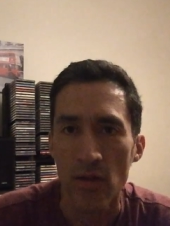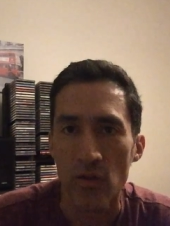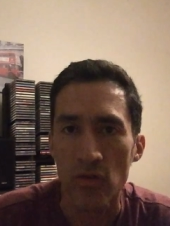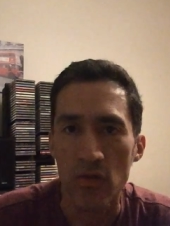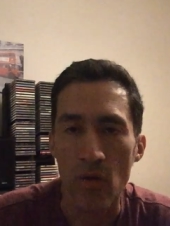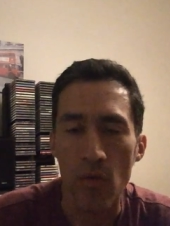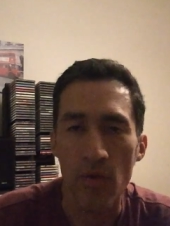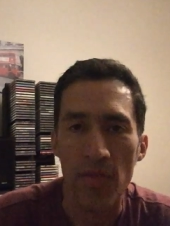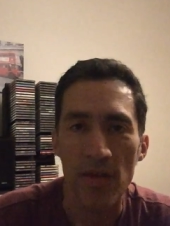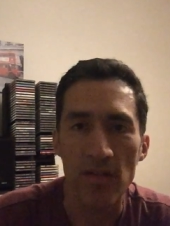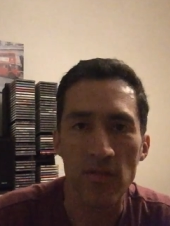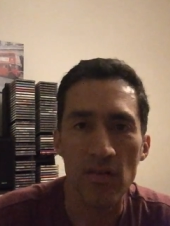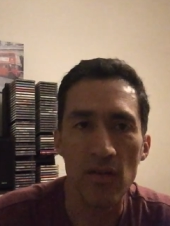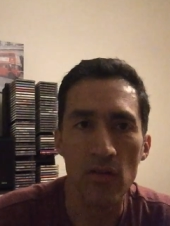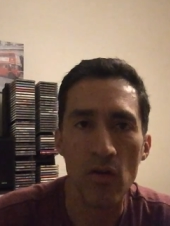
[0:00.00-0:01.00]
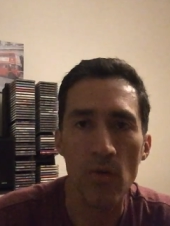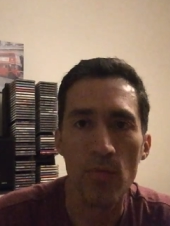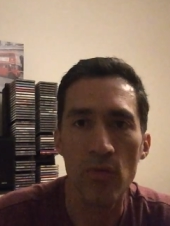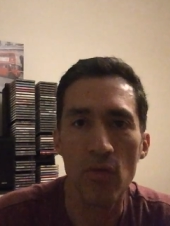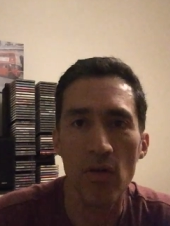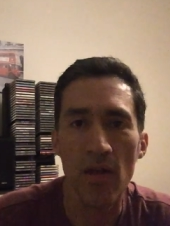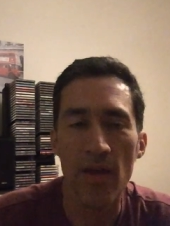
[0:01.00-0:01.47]
So that's it.
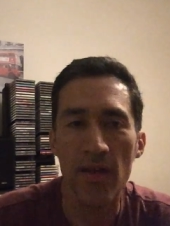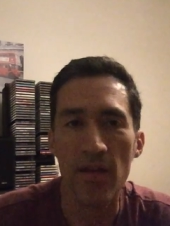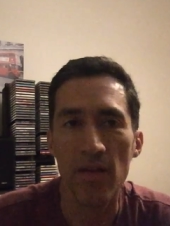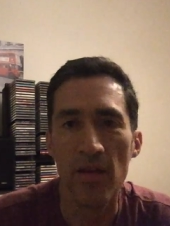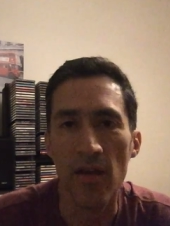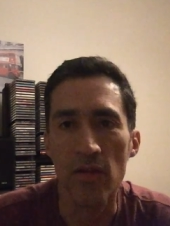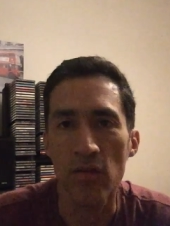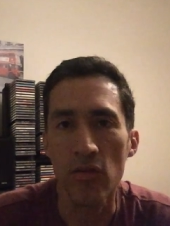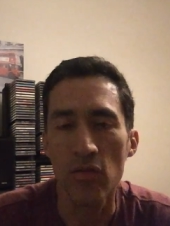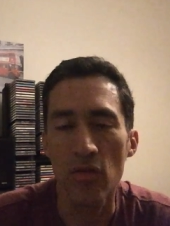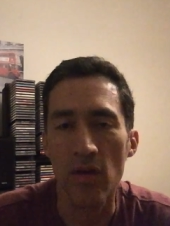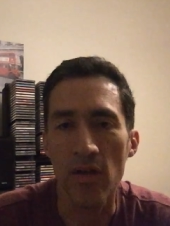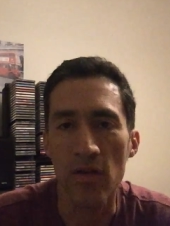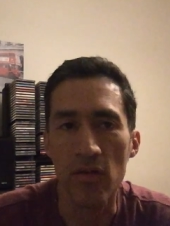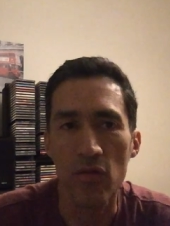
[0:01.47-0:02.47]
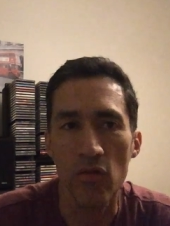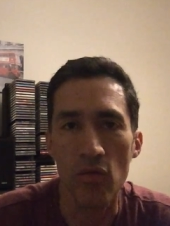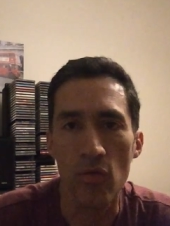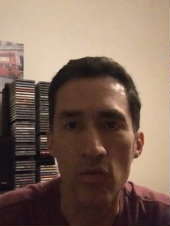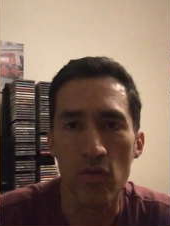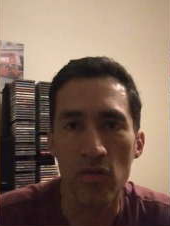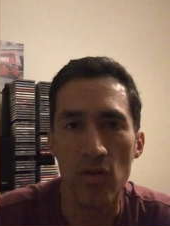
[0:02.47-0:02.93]
Hope you like it and and
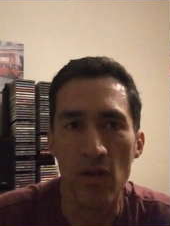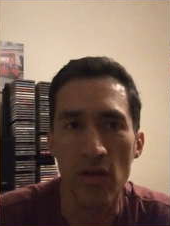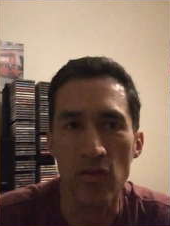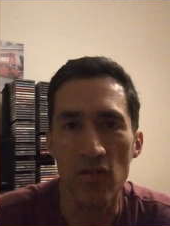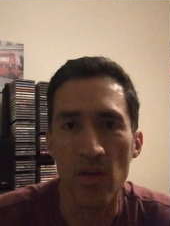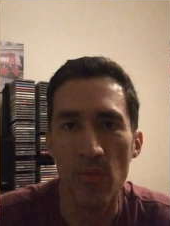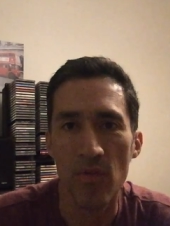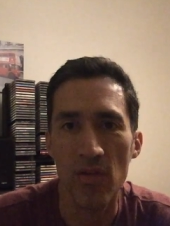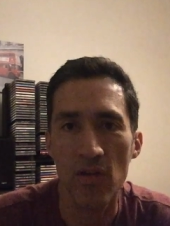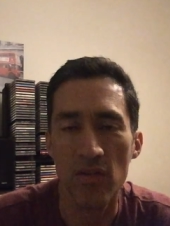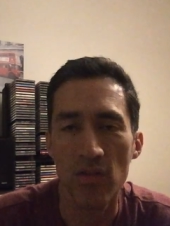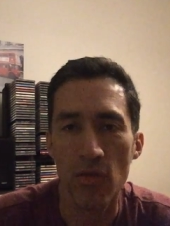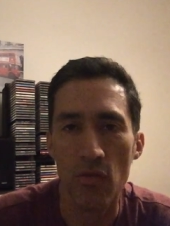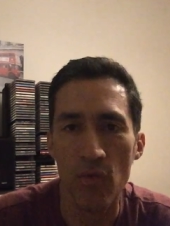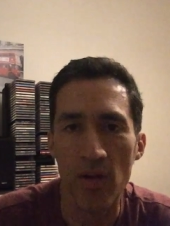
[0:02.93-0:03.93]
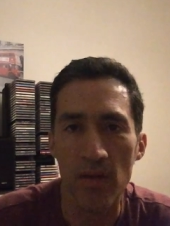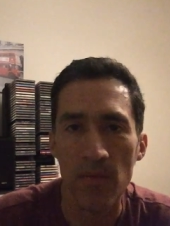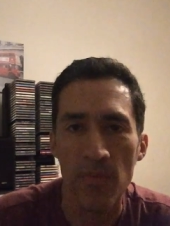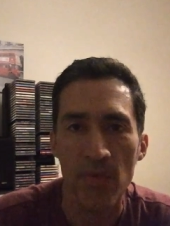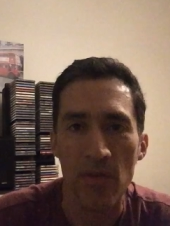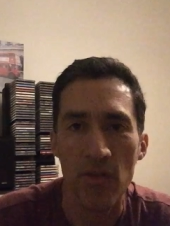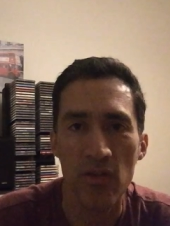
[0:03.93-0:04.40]
you uh, jump in this thread.
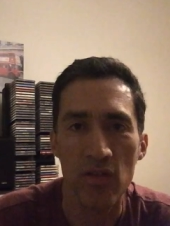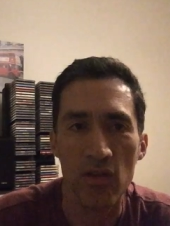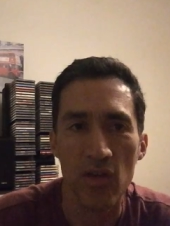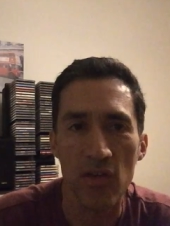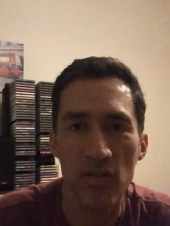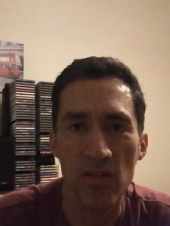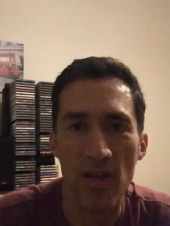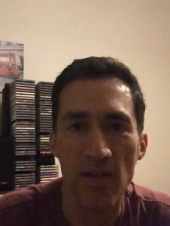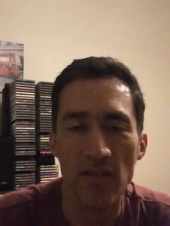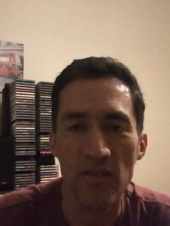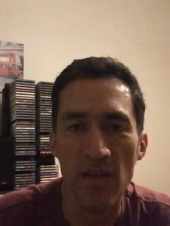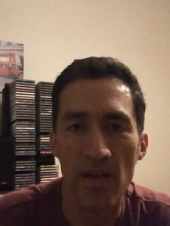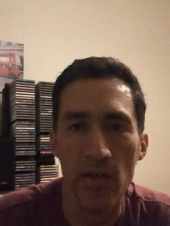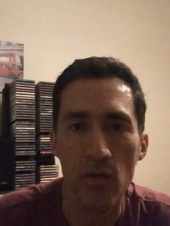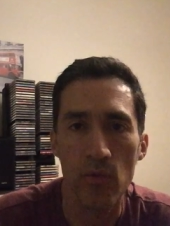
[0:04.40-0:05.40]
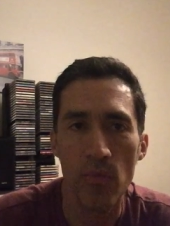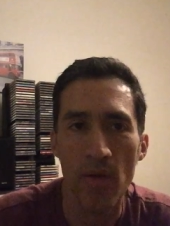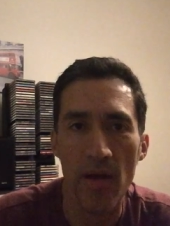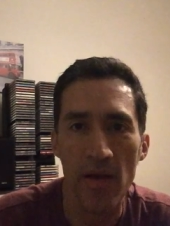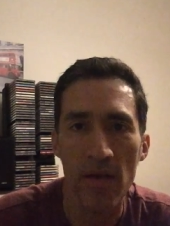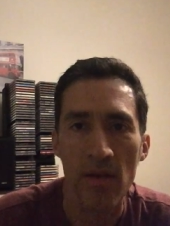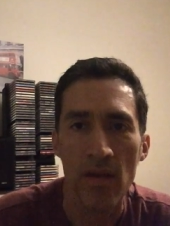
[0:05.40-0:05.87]
This is Cristian. Say
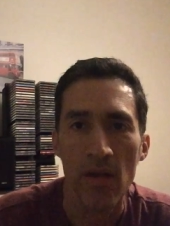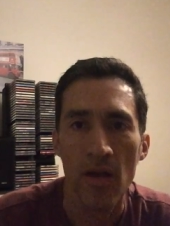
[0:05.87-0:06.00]
goodbye.